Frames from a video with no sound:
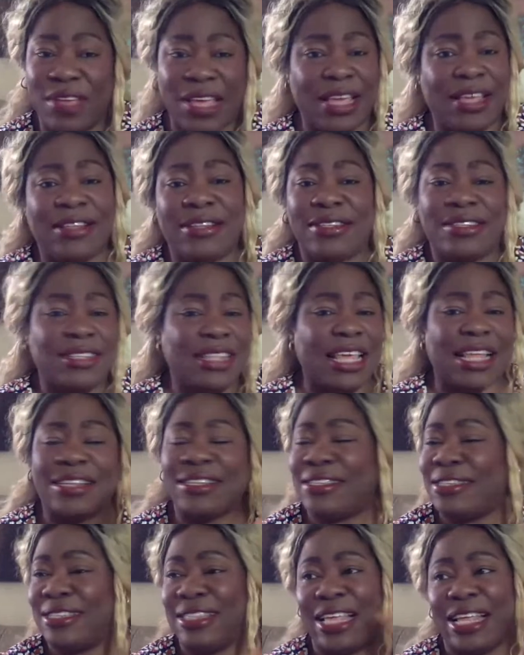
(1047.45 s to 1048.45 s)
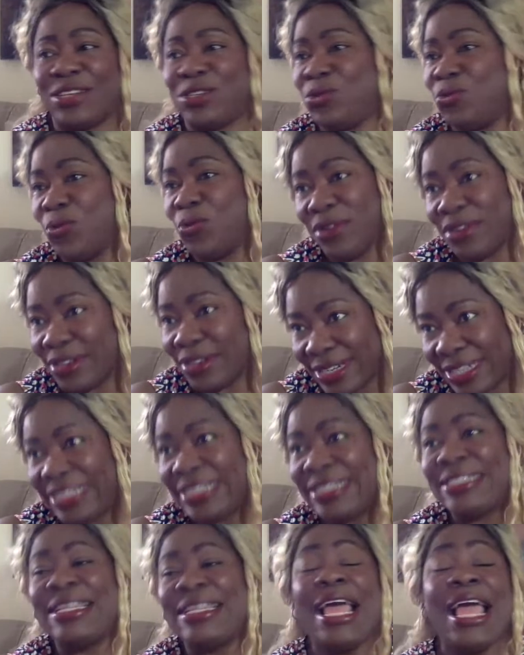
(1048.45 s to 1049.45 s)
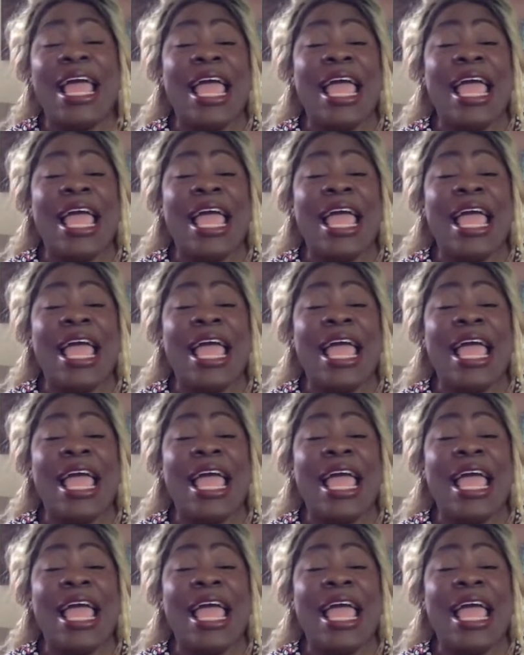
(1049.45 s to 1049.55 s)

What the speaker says: veins. That's what it is.